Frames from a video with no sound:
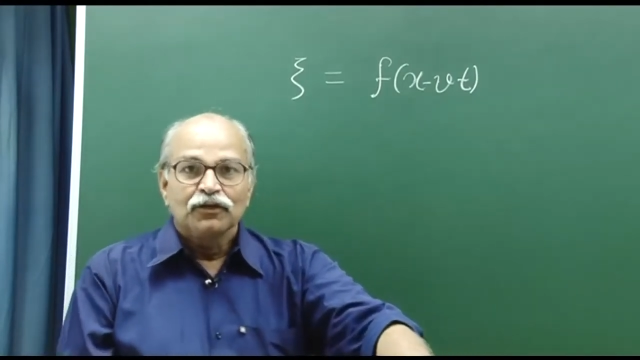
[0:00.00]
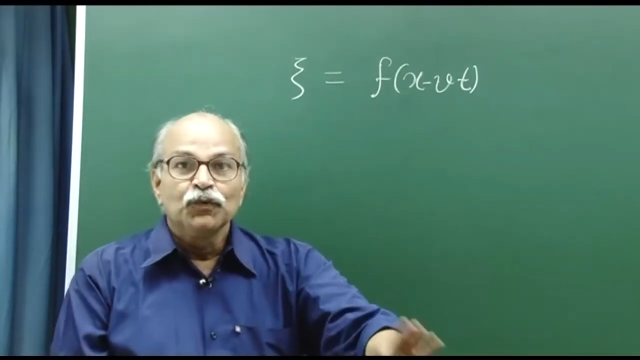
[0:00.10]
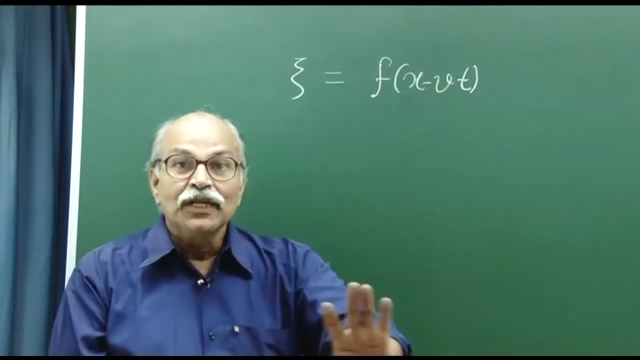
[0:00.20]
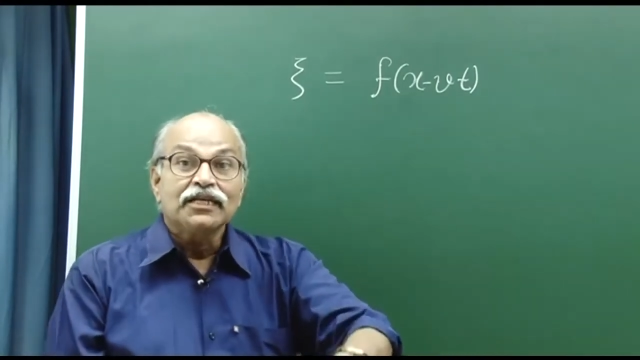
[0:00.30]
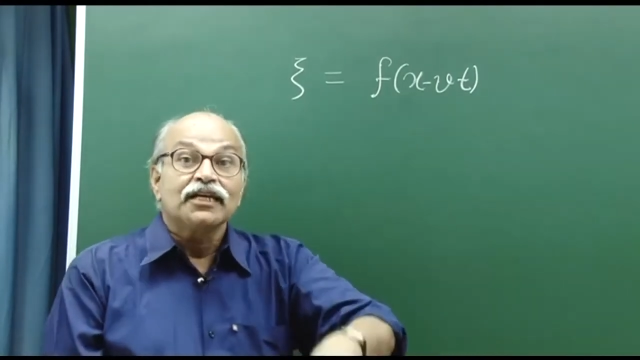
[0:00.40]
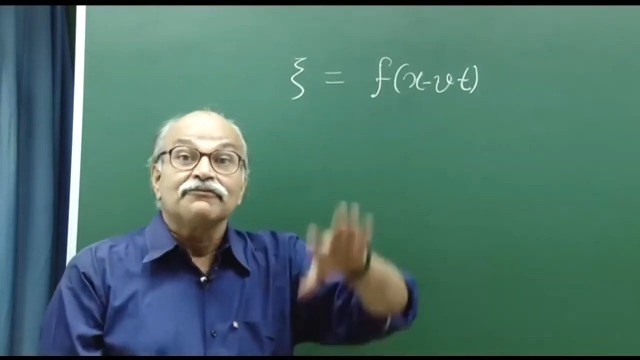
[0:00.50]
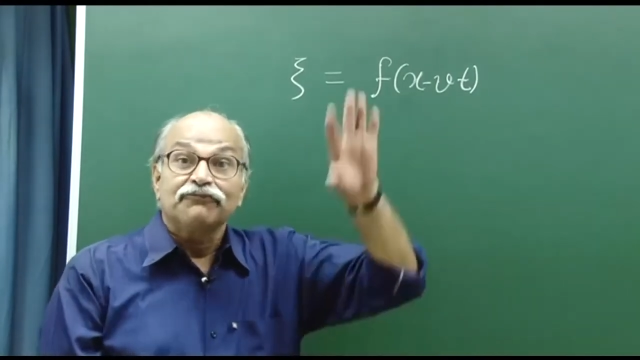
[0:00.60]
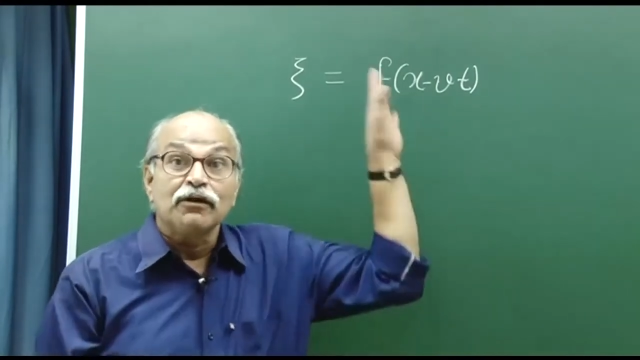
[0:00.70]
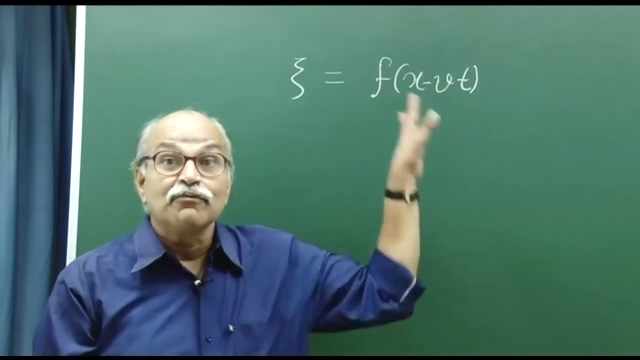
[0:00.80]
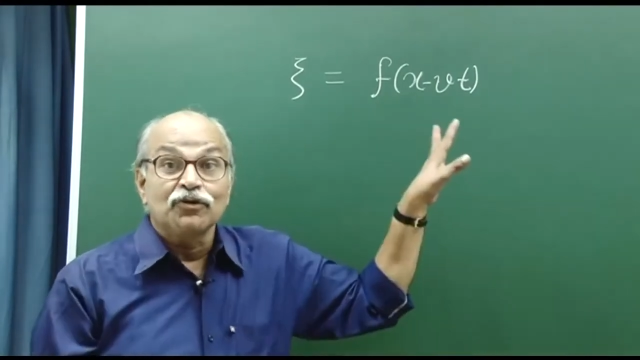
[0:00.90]
will
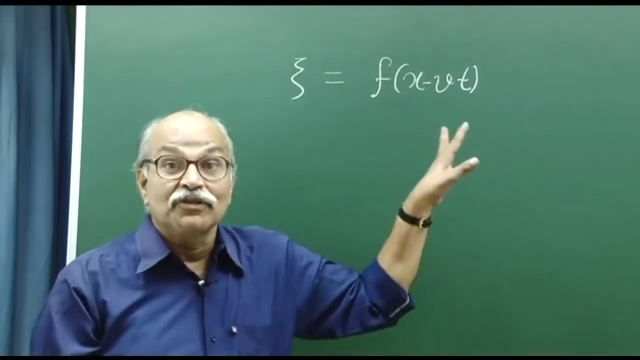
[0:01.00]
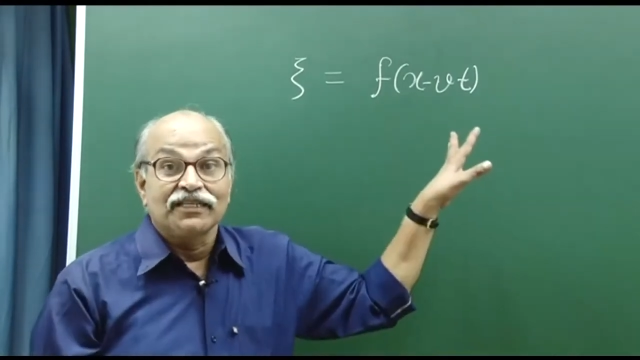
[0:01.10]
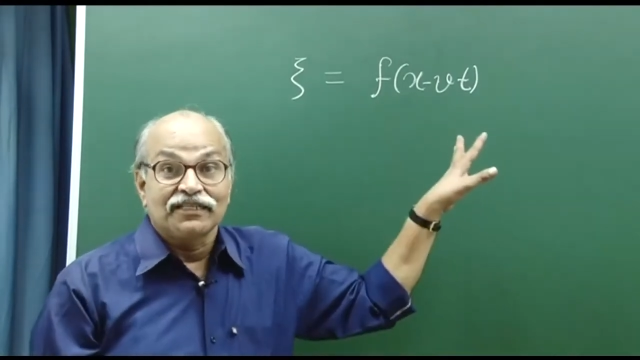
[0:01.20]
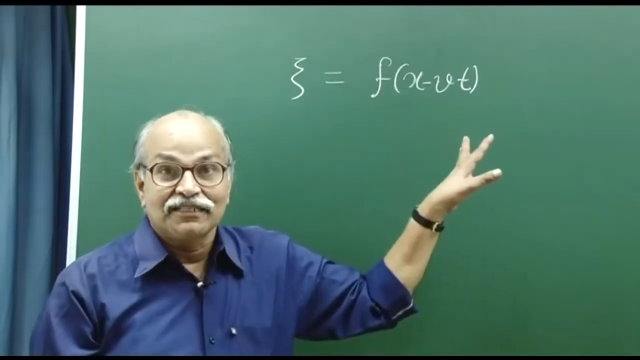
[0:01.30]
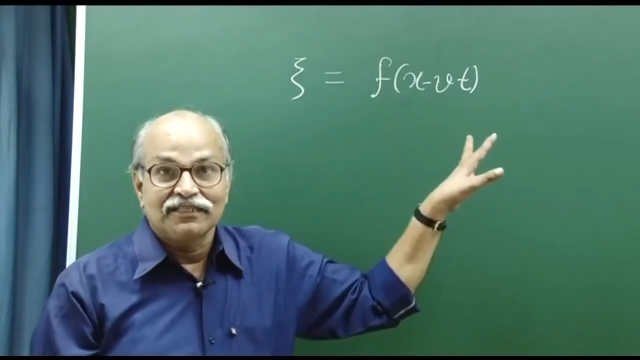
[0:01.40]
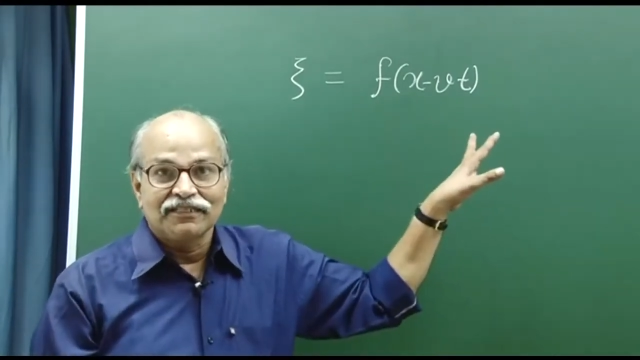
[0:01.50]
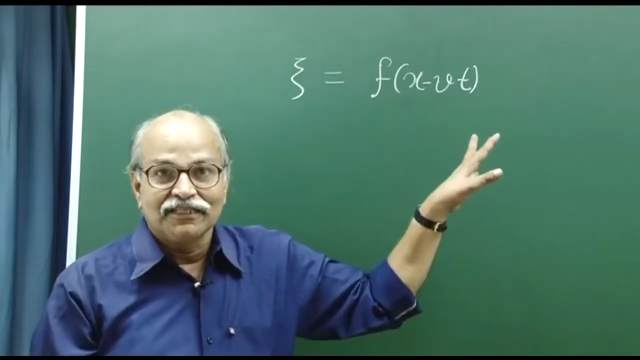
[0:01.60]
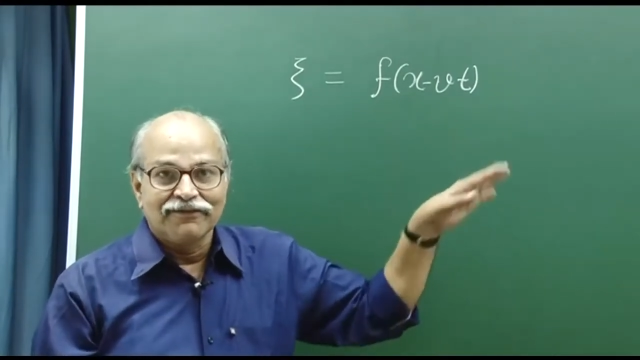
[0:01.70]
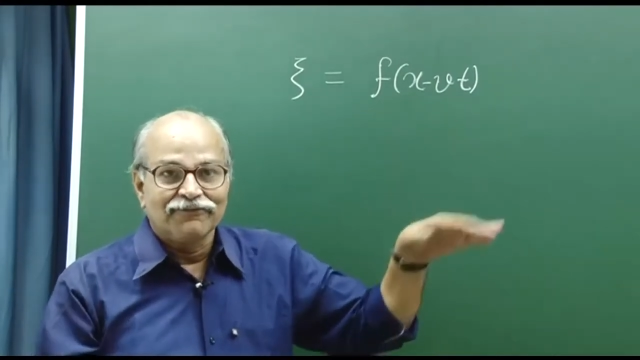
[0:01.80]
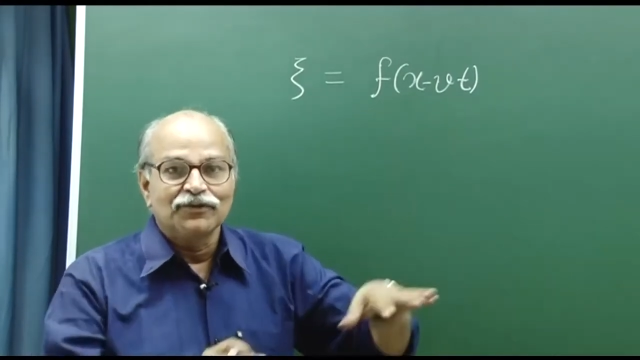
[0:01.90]
confirm to
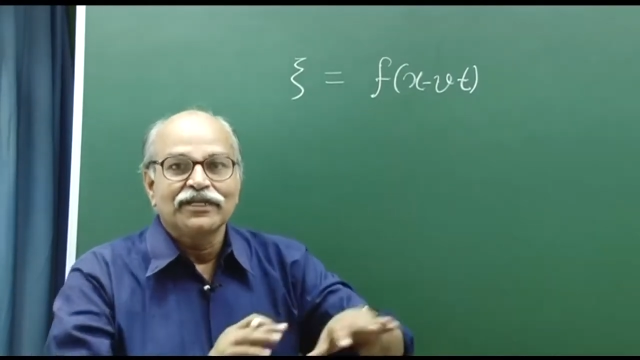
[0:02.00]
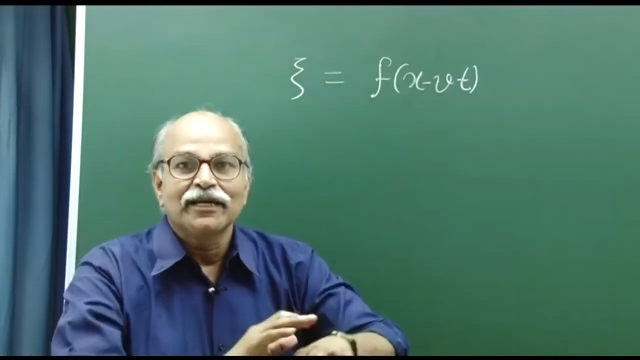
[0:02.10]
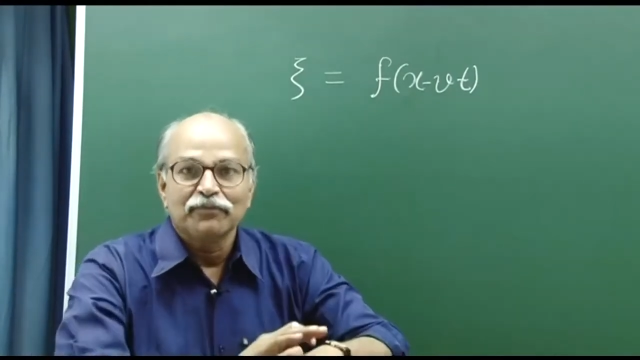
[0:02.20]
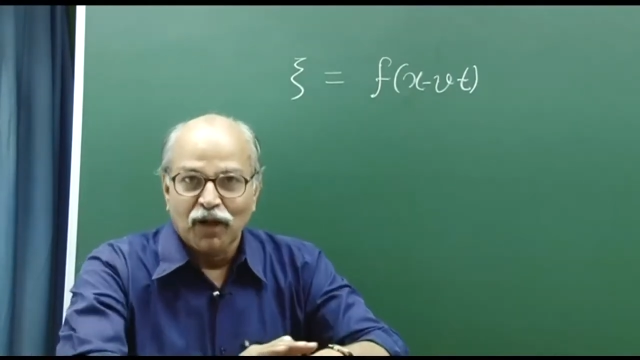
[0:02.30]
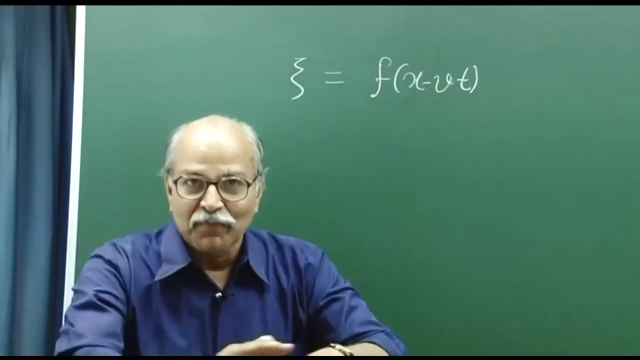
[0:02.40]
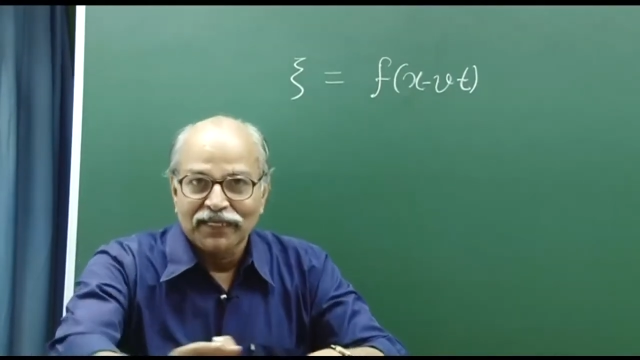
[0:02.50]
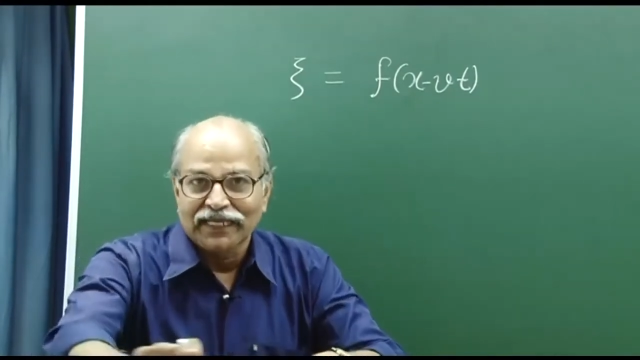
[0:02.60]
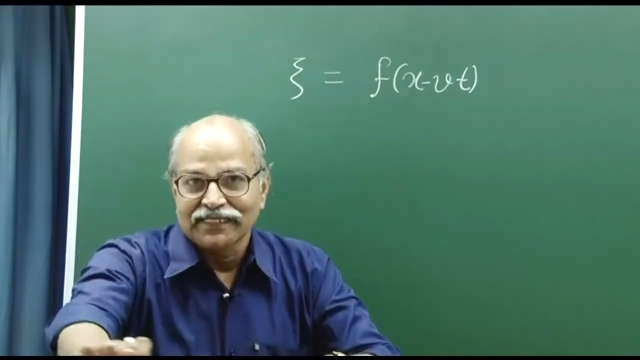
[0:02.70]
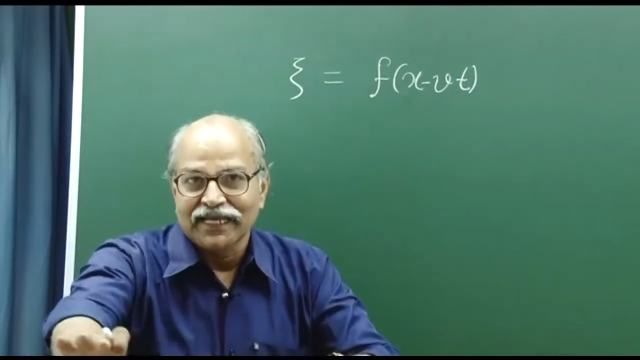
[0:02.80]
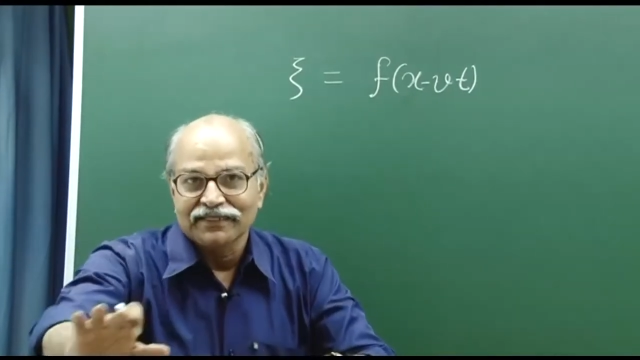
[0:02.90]
this if you take
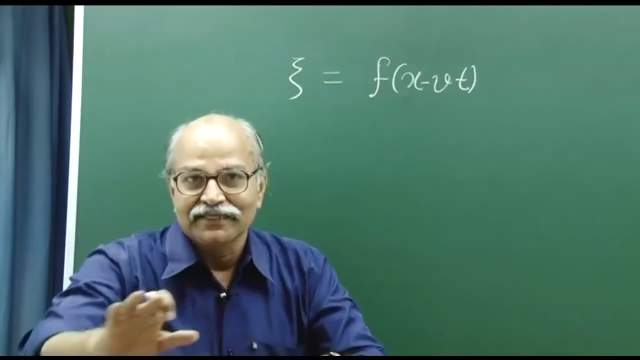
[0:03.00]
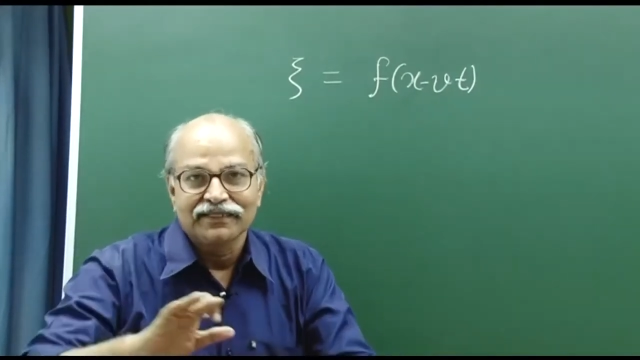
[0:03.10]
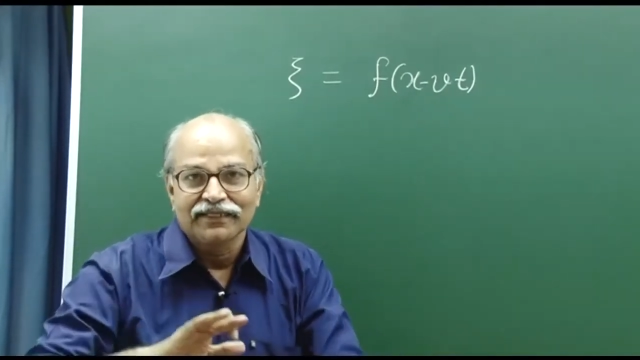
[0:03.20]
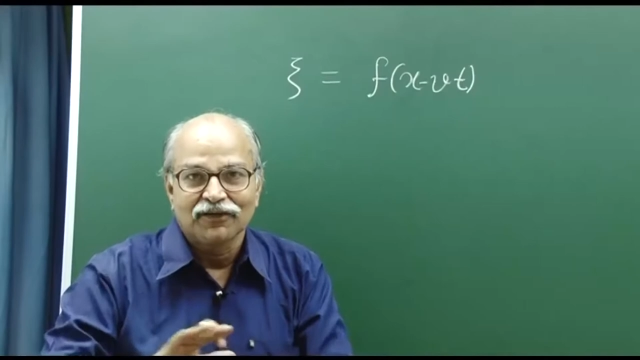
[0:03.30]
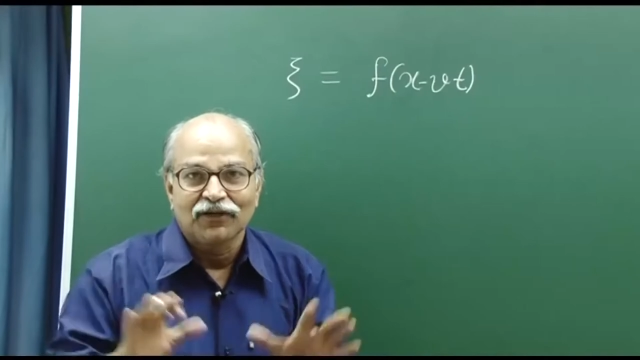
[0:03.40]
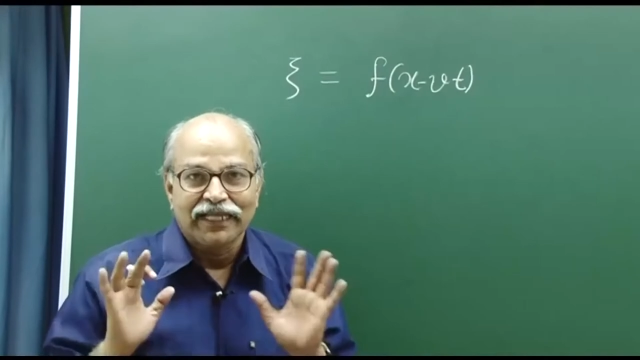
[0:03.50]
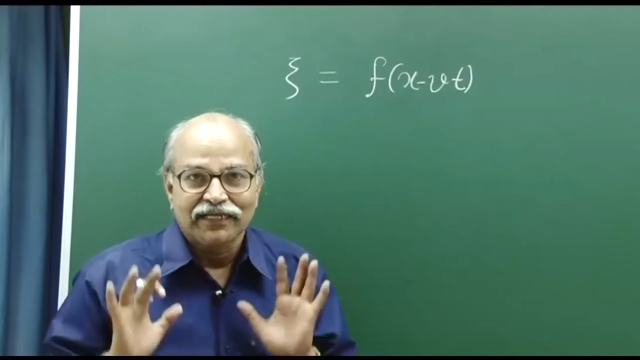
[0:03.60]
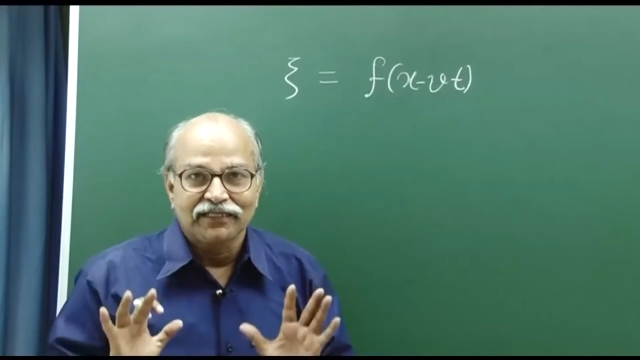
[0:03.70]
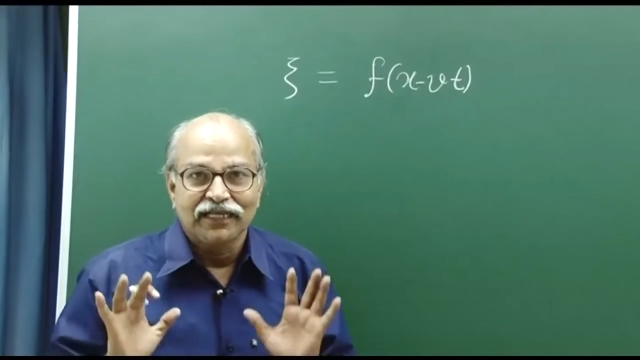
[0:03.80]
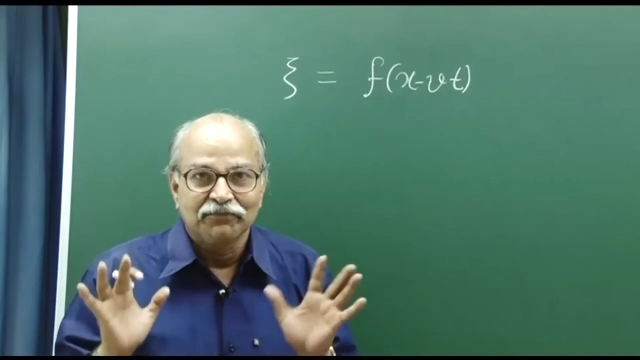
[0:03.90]
proper x axis and all that